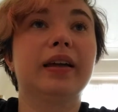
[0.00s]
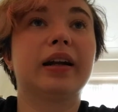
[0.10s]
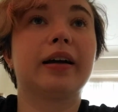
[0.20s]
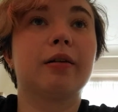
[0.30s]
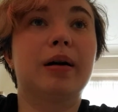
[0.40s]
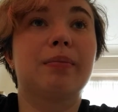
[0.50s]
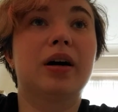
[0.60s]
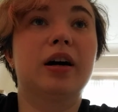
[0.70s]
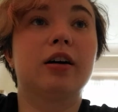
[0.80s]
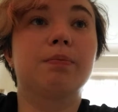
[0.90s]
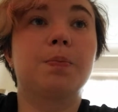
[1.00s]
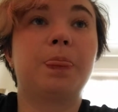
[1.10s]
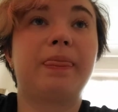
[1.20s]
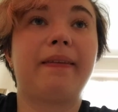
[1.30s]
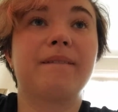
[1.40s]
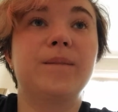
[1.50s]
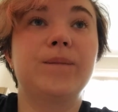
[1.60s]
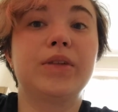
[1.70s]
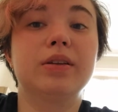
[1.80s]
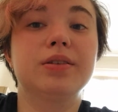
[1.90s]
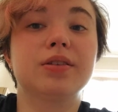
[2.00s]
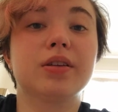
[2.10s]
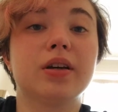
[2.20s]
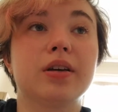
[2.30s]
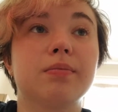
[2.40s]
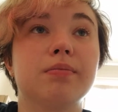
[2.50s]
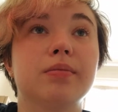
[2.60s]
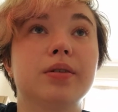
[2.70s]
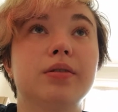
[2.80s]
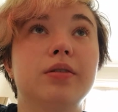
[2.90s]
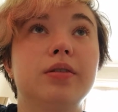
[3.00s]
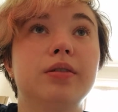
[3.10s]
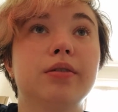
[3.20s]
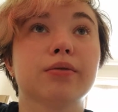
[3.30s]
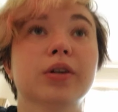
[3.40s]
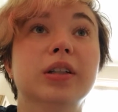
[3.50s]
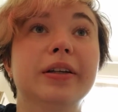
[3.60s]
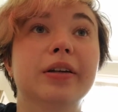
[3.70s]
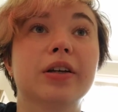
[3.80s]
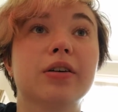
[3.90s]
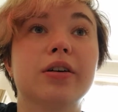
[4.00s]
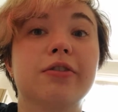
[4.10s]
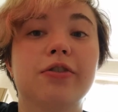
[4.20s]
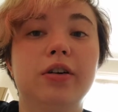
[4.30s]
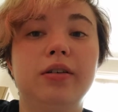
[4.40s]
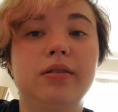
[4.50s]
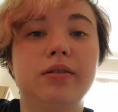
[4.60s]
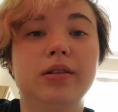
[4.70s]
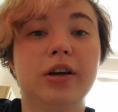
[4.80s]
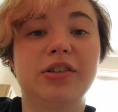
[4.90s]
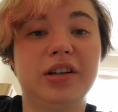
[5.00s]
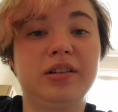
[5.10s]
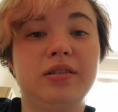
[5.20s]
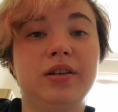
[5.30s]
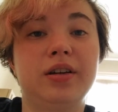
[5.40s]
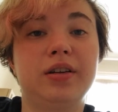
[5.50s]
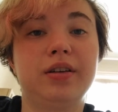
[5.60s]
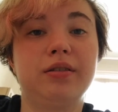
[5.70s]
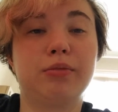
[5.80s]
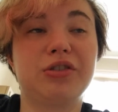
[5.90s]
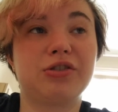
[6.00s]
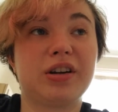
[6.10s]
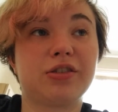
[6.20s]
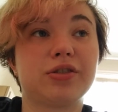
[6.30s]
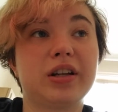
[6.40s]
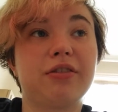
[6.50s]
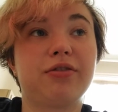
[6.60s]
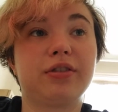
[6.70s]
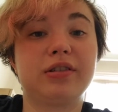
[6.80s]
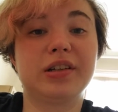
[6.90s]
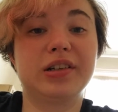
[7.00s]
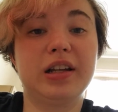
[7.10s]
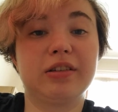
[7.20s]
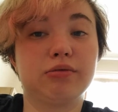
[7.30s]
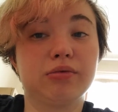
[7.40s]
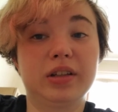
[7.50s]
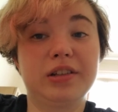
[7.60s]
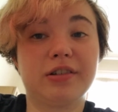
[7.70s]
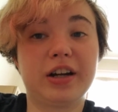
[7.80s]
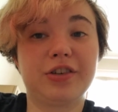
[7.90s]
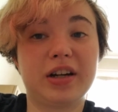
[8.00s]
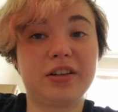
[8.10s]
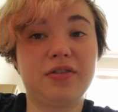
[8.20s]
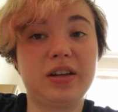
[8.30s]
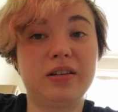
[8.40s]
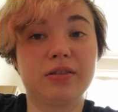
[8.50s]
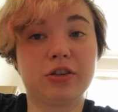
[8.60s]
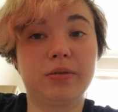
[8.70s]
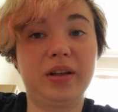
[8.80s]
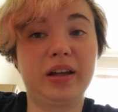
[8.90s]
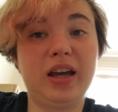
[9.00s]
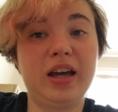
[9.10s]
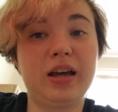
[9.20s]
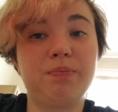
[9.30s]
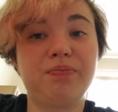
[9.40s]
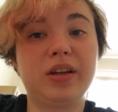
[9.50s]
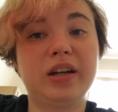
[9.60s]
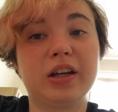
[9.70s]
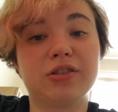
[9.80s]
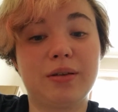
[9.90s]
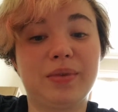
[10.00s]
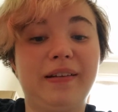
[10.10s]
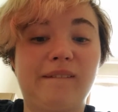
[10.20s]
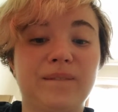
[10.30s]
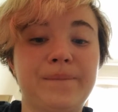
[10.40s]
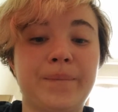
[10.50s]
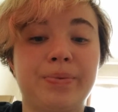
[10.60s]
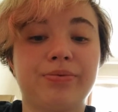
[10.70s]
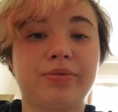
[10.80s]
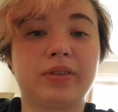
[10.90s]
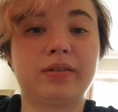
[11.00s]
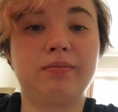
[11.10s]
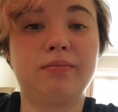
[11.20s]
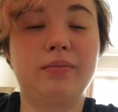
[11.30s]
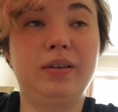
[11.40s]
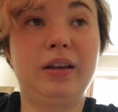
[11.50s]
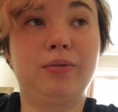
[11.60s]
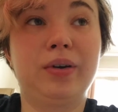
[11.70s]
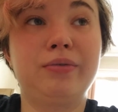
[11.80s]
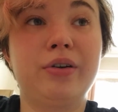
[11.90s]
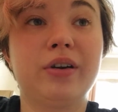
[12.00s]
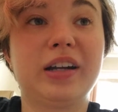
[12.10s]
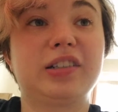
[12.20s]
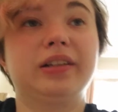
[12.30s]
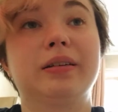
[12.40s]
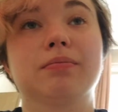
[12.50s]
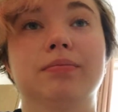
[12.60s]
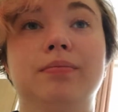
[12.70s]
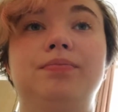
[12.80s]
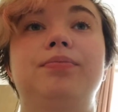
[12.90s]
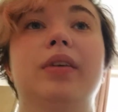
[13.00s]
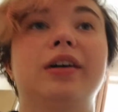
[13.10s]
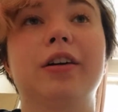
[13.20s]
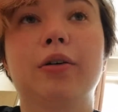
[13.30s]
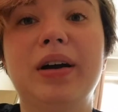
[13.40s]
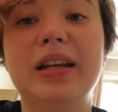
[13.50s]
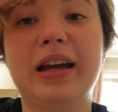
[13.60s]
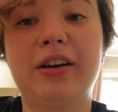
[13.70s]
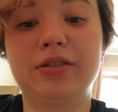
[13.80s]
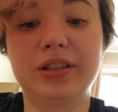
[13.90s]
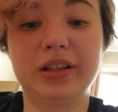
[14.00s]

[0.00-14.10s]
I got my mom some really good foot lotion, moisturizer stuff, because she has really dry, cracked feet. And so I'm like, I'm going to get her something. And when we were actually on our way down to